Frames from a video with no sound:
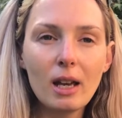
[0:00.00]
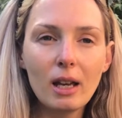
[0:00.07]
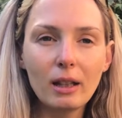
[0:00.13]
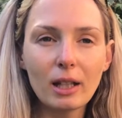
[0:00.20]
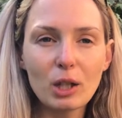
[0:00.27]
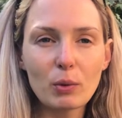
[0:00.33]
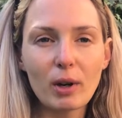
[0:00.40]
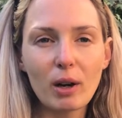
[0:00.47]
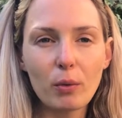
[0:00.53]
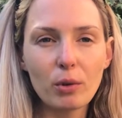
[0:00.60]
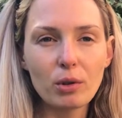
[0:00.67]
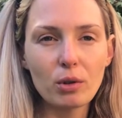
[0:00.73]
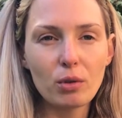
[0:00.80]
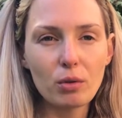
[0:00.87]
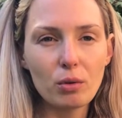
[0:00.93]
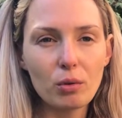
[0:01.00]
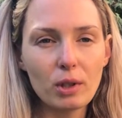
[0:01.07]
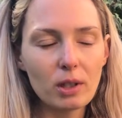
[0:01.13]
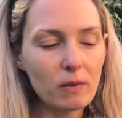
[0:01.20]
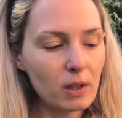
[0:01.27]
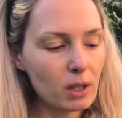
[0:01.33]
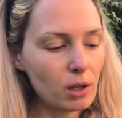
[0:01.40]
That's why I wanted to do
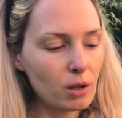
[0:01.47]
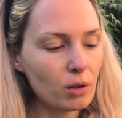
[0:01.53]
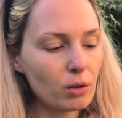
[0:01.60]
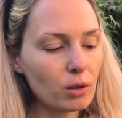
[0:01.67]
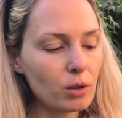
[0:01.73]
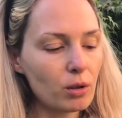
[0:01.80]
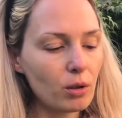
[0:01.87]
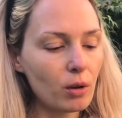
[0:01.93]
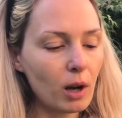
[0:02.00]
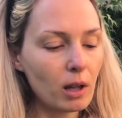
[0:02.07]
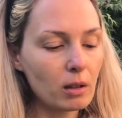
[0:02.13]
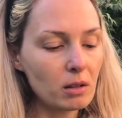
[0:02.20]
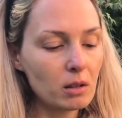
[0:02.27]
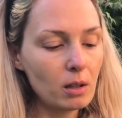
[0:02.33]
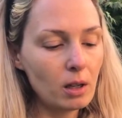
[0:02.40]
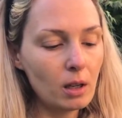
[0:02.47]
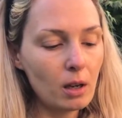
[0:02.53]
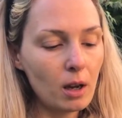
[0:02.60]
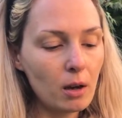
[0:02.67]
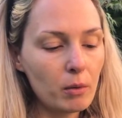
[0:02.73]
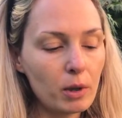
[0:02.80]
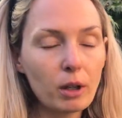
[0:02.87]
this video, so I'll see
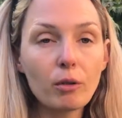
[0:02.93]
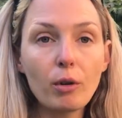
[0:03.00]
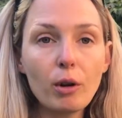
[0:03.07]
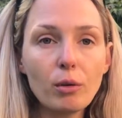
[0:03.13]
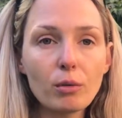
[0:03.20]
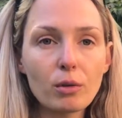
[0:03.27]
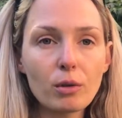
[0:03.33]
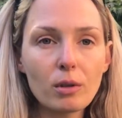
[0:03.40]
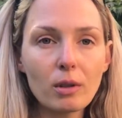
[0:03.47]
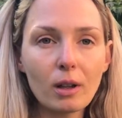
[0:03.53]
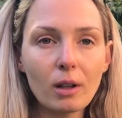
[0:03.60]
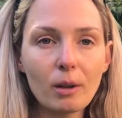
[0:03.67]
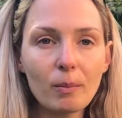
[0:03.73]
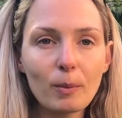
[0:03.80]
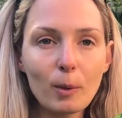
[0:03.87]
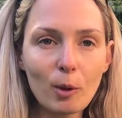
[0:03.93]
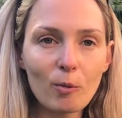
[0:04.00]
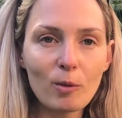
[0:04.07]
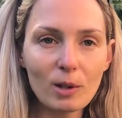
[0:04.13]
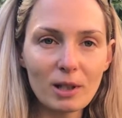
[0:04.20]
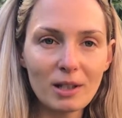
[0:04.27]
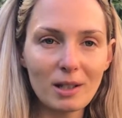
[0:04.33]
how it grows.
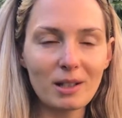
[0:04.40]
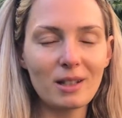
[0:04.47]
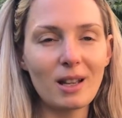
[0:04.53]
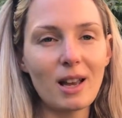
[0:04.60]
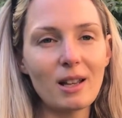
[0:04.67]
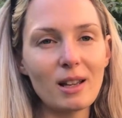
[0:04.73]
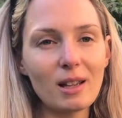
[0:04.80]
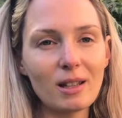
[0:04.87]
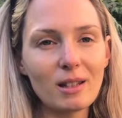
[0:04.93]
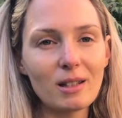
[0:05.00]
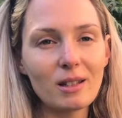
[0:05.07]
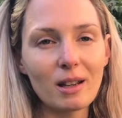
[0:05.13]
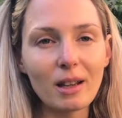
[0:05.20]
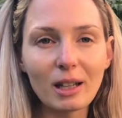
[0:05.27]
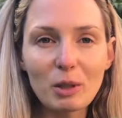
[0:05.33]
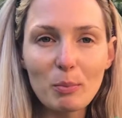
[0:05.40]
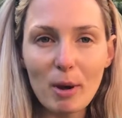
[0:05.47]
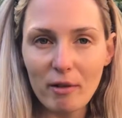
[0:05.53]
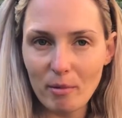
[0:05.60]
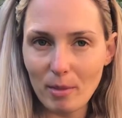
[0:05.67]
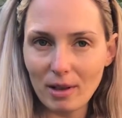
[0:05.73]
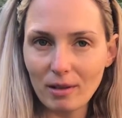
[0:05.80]
Obviously, as I said, it's
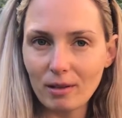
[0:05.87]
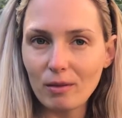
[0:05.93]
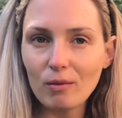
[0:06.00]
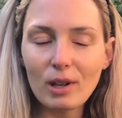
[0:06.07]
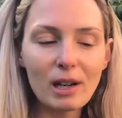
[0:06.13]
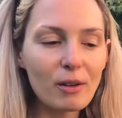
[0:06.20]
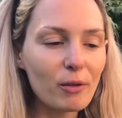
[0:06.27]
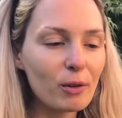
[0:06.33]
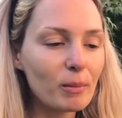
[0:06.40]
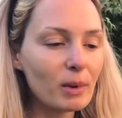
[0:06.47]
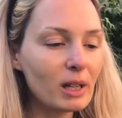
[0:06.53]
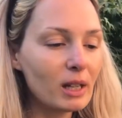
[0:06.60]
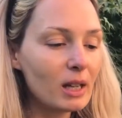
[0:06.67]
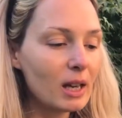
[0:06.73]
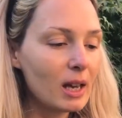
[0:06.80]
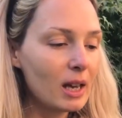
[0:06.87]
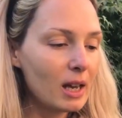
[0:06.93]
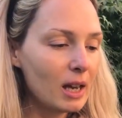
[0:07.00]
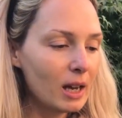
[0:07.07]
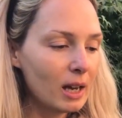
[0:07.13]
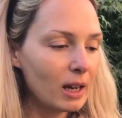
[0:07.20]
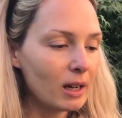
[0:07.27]
experimenting really for me.
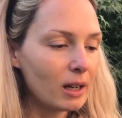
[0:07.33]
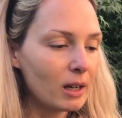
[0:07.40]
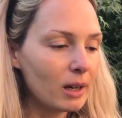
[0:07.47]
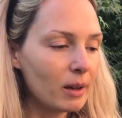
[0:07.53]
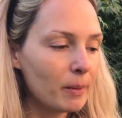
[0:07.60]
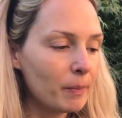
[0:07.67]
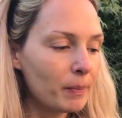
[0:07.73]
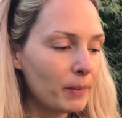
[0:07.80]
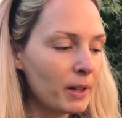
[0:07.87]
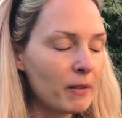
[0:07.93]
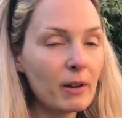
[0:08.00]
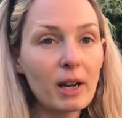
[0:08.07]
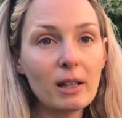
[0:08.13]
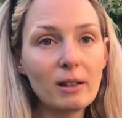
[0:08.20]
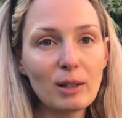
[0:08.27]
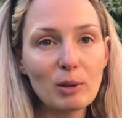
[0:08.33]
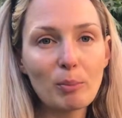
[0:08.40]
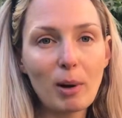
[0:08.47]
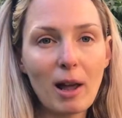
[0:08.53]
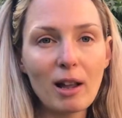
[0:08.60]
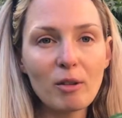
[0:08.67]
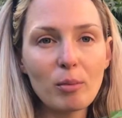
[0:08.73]
Never had this
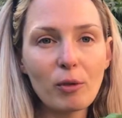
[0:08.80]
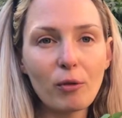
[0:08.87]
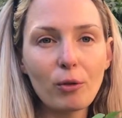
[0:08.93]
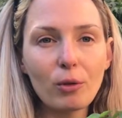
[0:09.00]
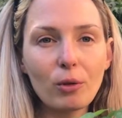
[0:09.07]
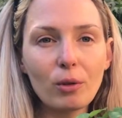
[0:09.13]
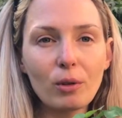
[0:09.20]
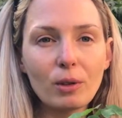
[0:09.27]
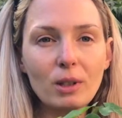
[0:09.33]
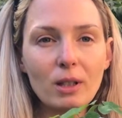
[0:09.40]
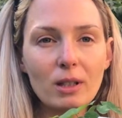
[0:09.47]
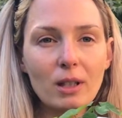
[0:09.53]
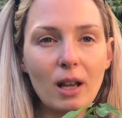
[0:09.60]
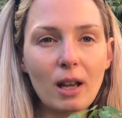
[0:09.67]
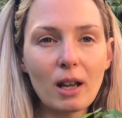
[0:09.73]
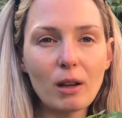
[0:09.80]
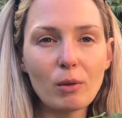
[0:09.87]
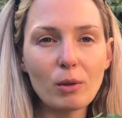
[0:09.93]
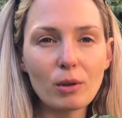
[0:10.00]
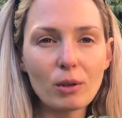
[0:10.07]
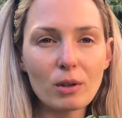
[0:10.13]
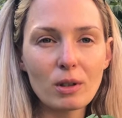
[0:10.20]
plant before. As I said, it
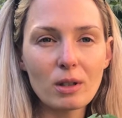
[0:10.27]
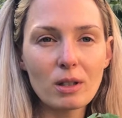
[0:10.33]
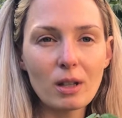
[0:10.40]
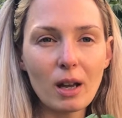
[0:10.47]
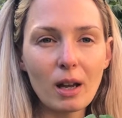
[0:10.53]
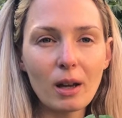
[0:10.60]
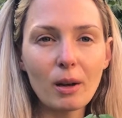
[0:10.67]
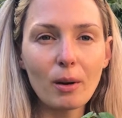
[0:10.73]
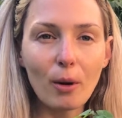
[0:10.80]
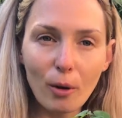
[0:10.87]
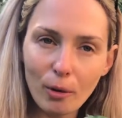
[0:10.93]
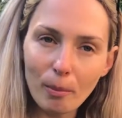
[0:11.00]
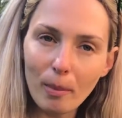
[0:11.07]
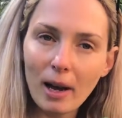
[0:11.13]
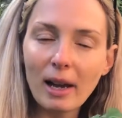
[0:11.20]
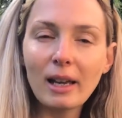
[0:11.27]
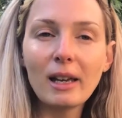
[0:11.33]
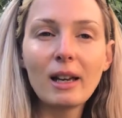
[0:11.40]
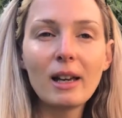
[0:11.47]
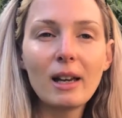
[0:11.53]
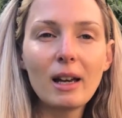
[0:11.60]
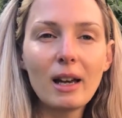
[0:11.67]
was on my
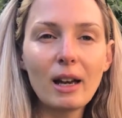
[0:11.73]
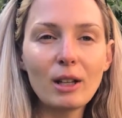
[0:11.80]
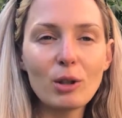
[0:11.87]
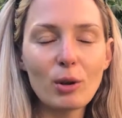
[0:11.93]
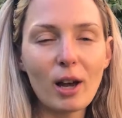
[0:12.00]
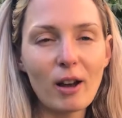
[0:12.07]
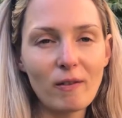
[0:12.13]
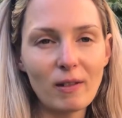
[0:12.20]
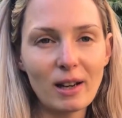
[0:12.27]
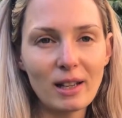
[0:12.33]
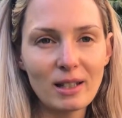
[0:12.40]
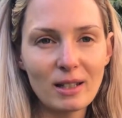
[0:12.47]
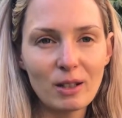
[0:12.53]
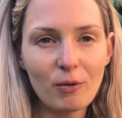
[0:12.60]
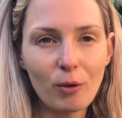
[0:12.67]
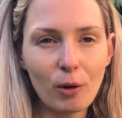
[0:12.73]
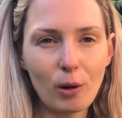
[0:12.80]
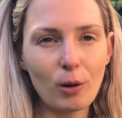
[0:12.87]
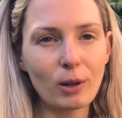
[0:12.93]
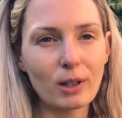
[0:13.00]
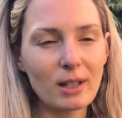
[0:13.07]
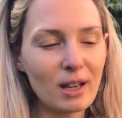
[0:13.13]
to have list for a
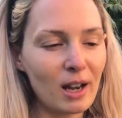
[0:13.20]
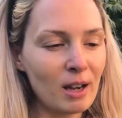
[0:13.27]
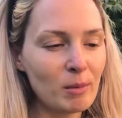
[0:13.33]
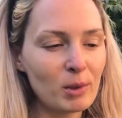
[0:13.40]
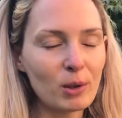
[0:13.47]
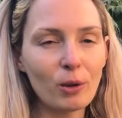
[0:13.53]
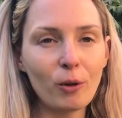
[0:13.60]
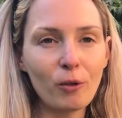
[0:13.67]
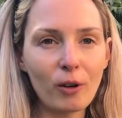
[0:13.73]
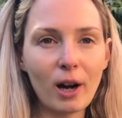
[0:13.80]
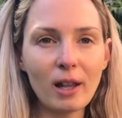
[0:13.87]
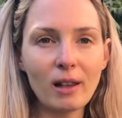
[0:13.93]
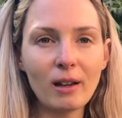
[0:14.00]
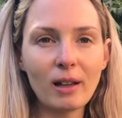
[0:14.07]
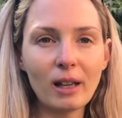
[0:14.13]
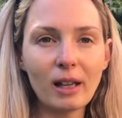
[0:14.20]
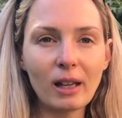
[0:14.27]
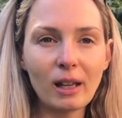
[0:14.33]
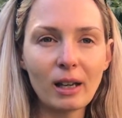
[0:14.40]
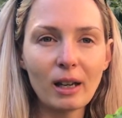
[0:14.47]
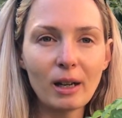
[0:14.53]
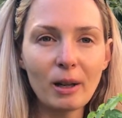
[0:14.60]
long time, so finally